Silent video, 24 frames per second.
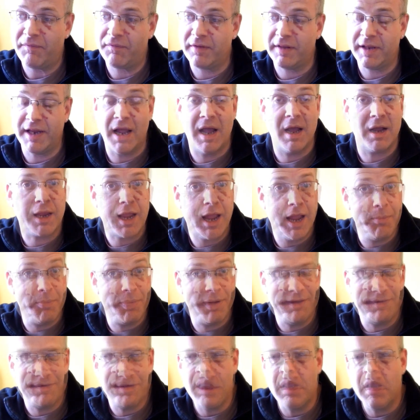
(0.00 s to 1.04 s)
the arcade
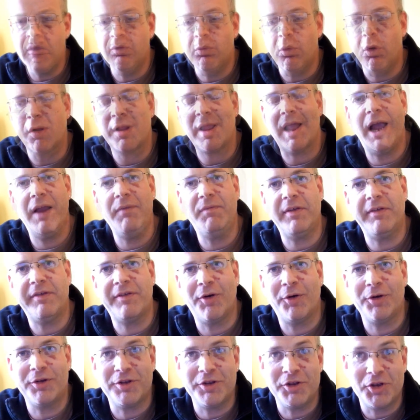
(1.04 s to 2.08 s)
PCB. What Cave
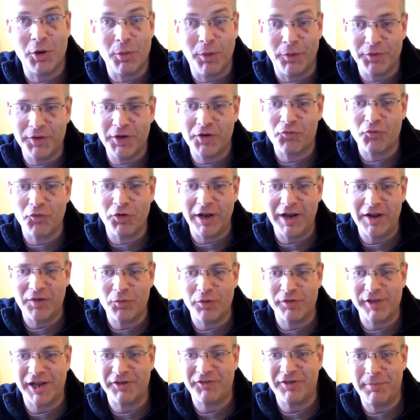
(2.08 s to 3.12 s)
decided to do on this release
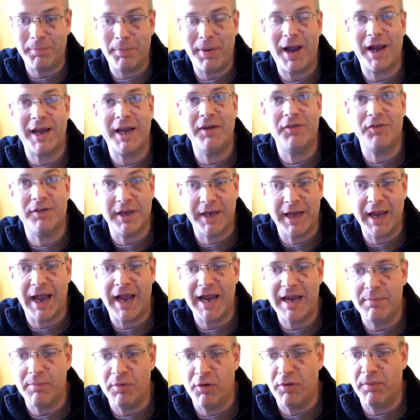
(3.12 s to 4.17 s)
was actually package the
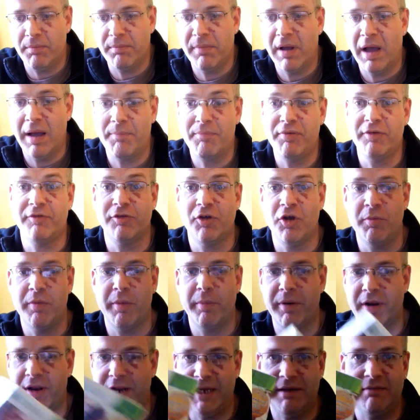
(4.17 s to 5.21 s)
game up,
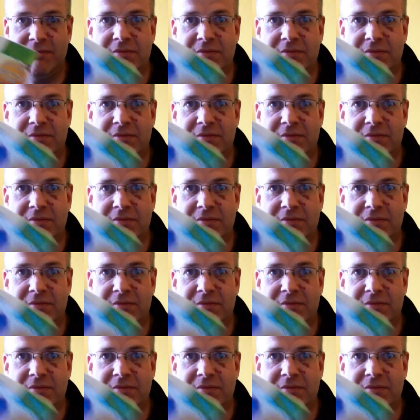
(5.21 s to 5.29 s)
presumably